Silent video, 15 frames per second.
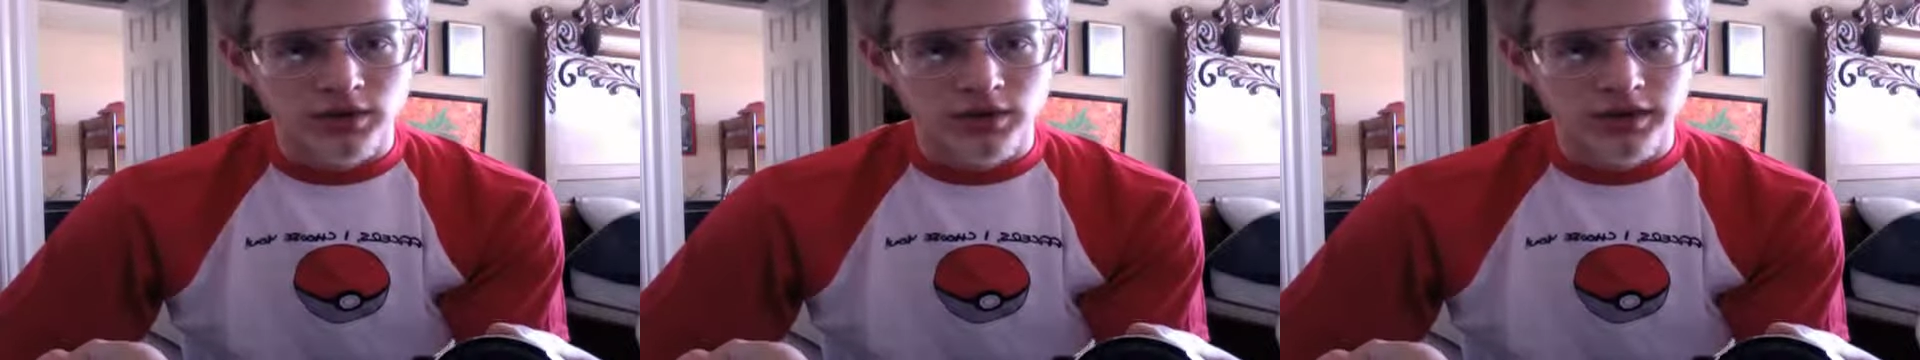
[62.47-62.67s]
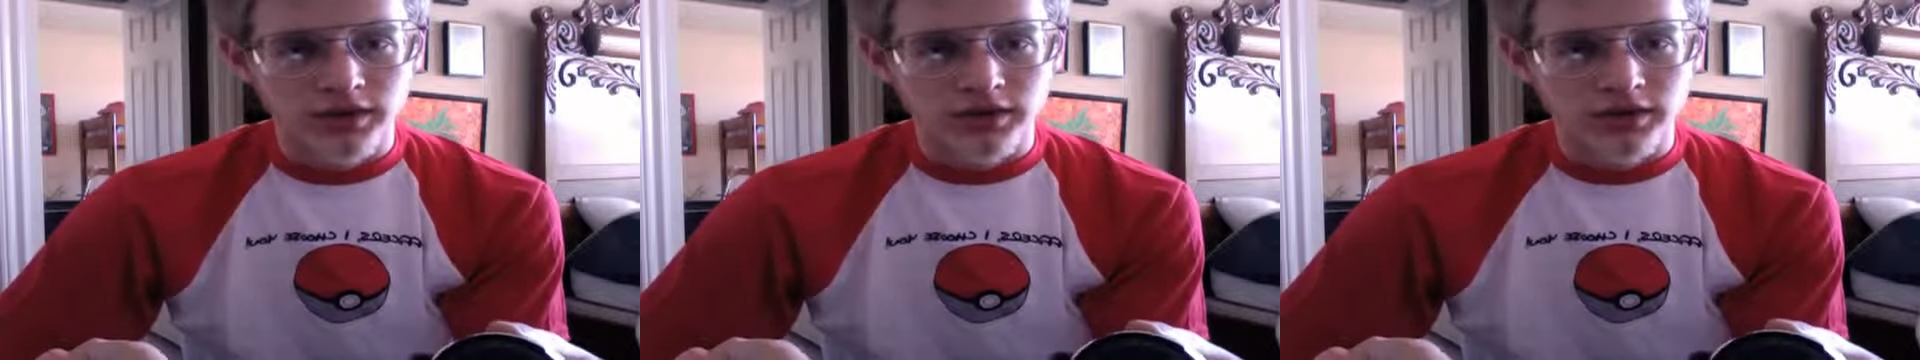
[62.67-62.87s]

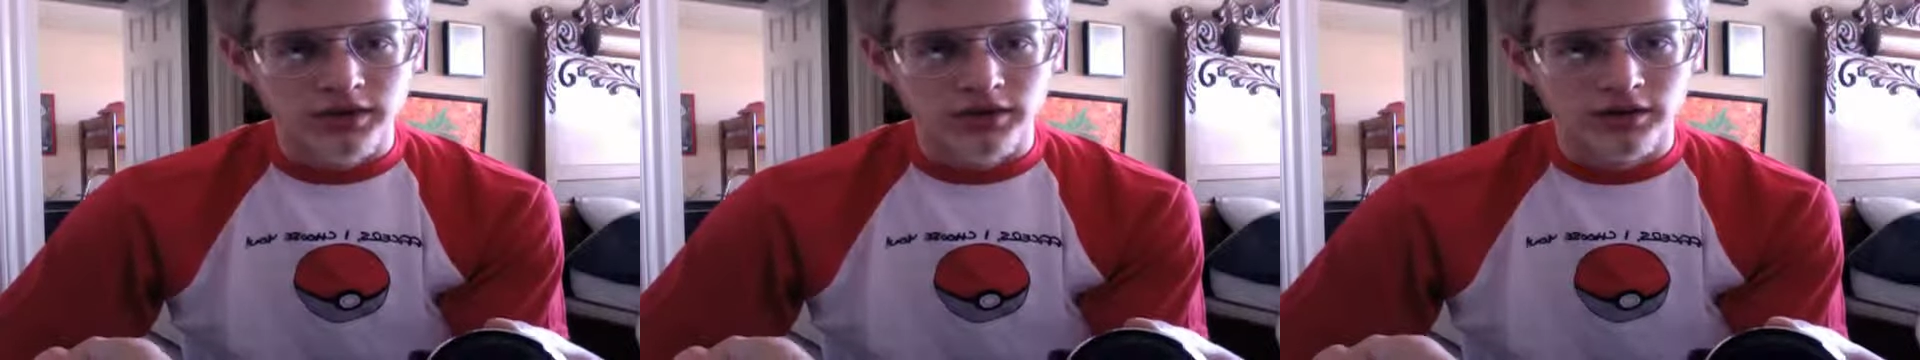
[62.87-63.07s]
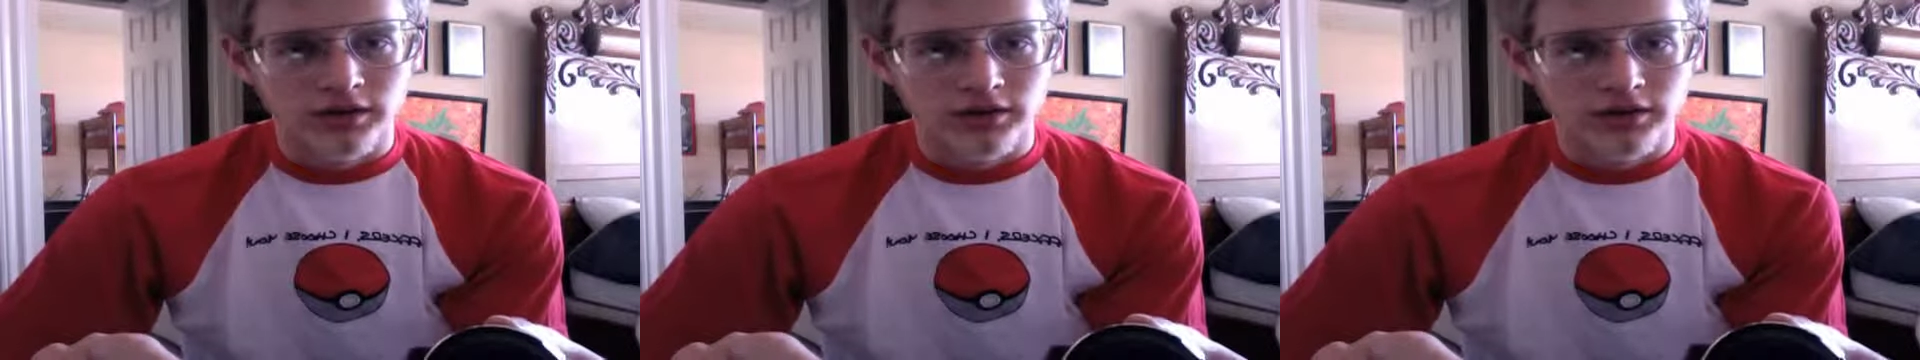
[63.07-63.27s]
want
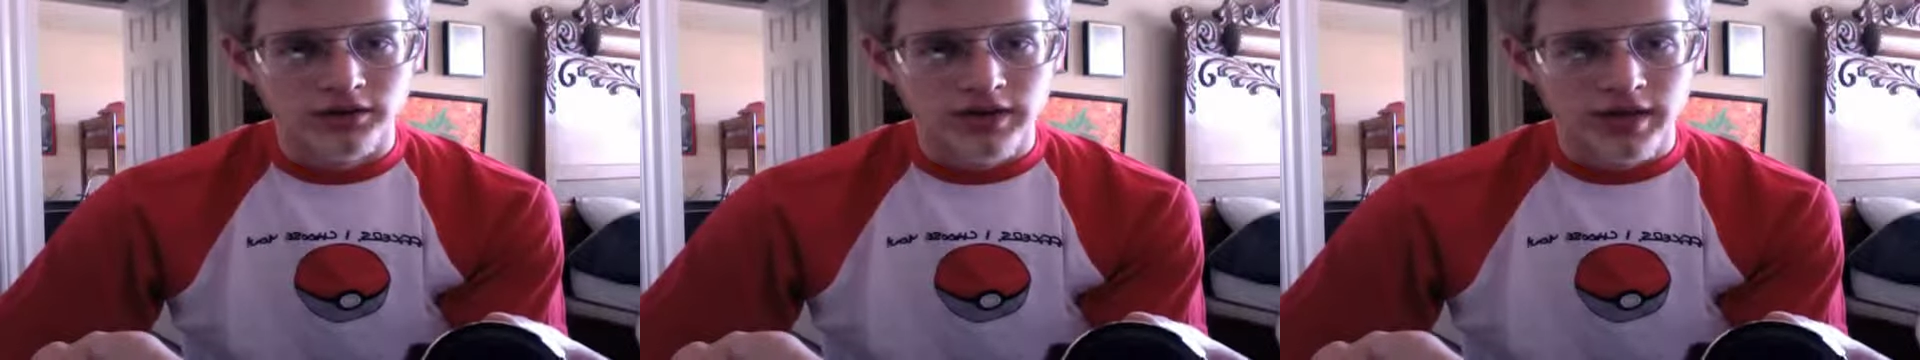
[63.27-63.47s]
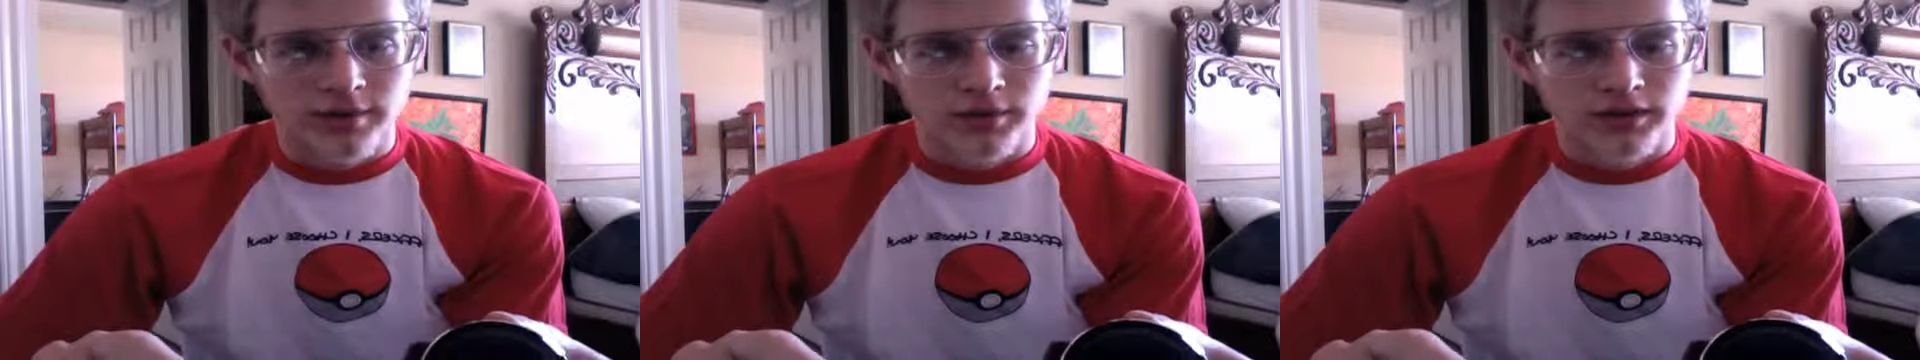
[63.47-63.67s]
your
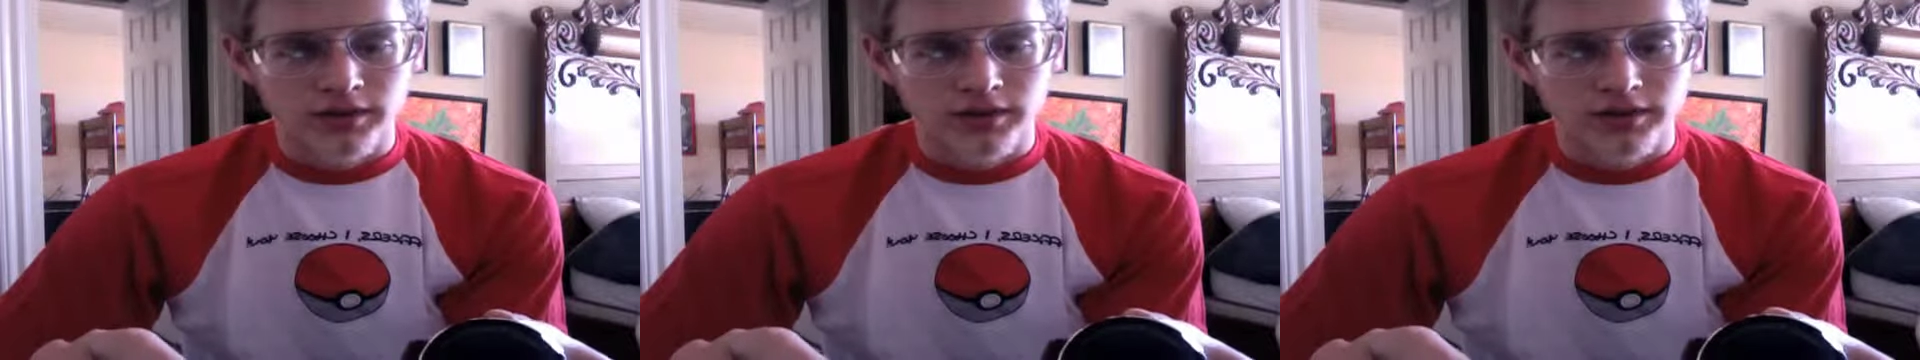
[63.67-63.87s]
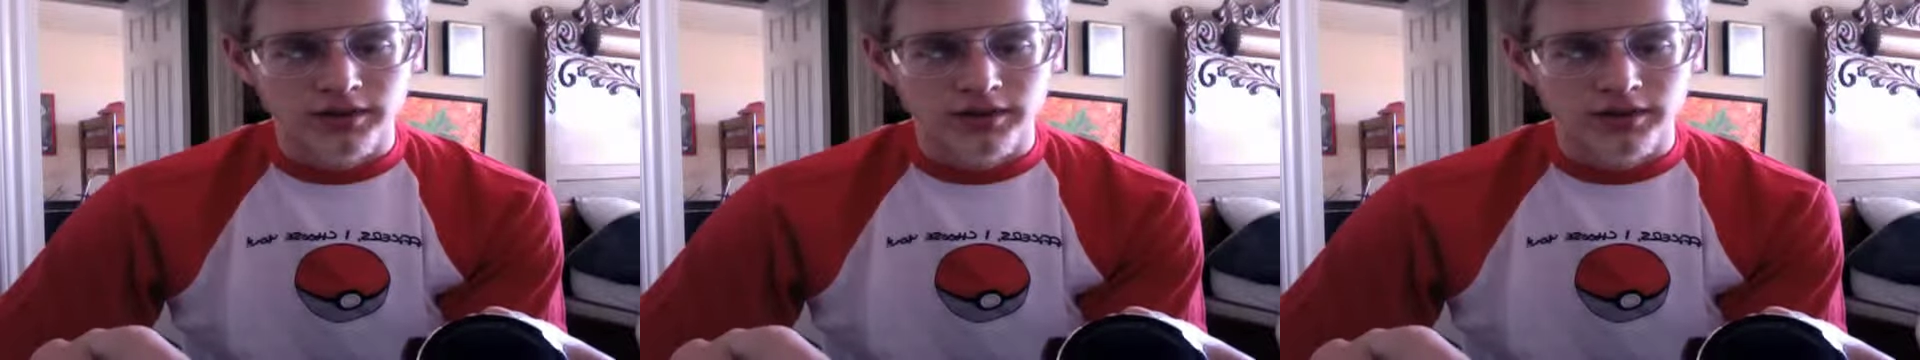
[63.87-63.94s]
camera to